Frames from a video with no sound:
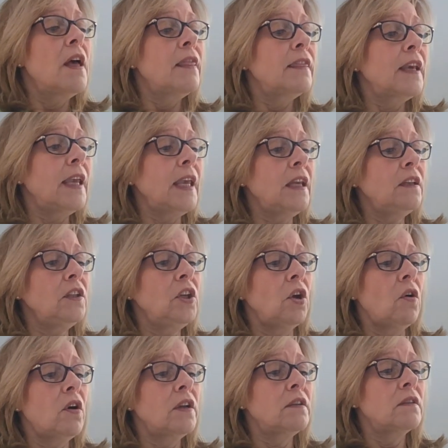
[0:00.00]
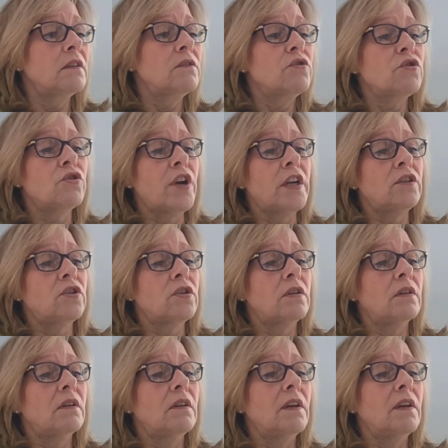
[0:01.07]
The kitten yawned, stretched,